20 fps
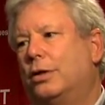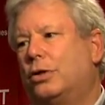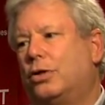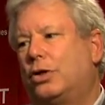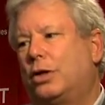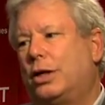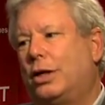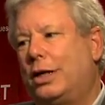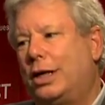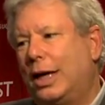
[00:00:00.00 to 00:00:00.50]

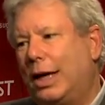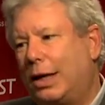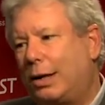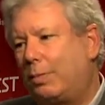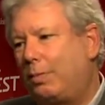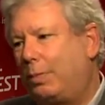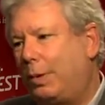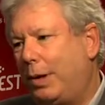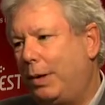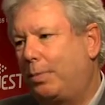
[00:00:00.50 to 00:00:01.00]
to
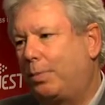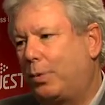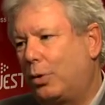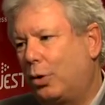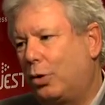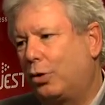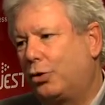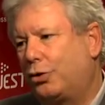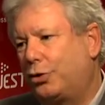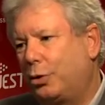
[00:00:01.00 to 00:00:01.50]
get
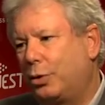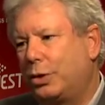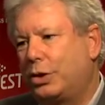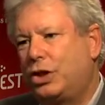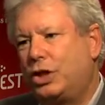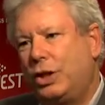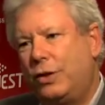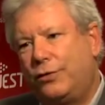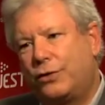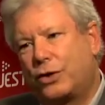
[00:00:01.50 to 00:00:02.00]
people to
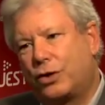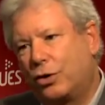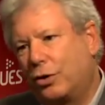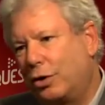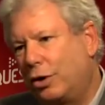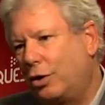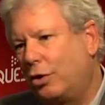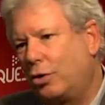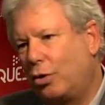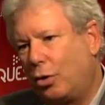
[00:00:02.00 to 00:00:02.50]
achieve
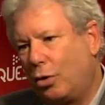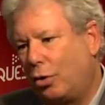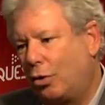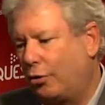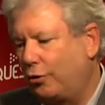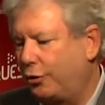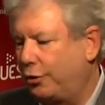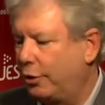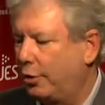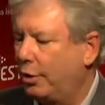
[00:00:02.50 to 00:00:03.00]
certain
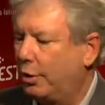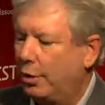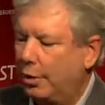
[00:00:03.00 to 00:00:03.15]
goals.